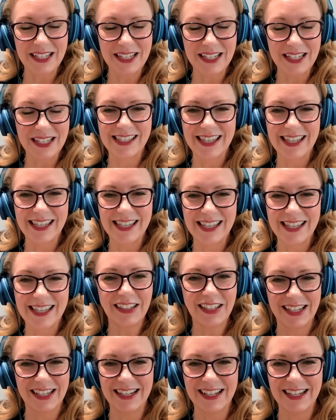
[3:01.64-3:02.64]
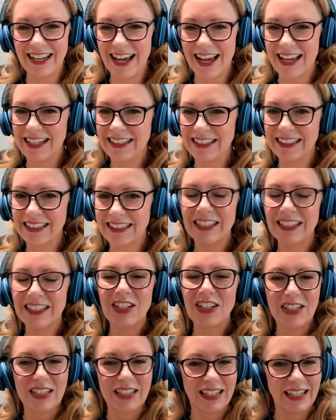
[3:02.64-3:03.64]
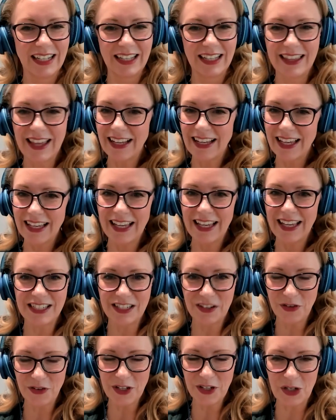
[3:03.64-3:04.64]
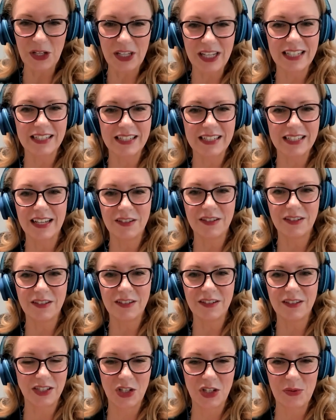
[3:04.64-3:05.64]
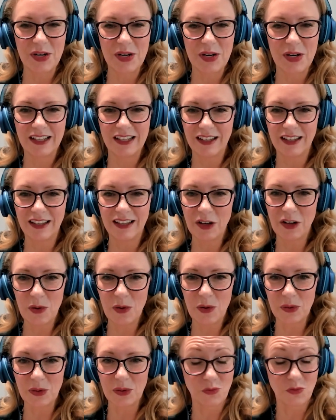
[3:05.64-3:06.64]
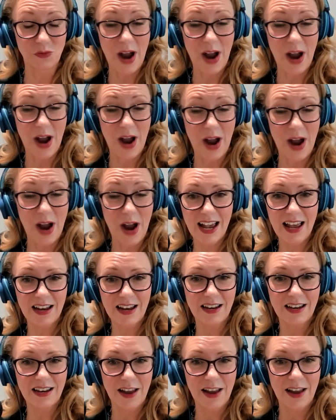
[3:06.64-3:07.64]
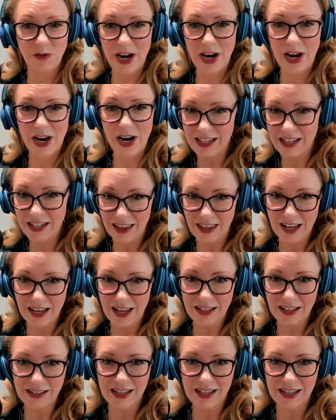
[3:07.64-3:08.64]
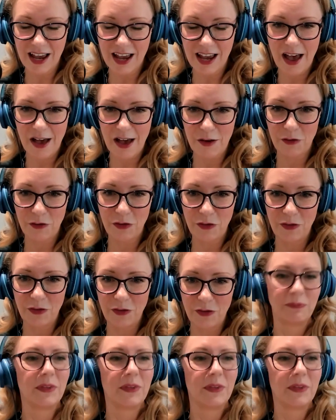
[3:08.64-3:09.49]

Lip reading: Because that can get difficult. Is it rescuing like old wrecks and raising things that have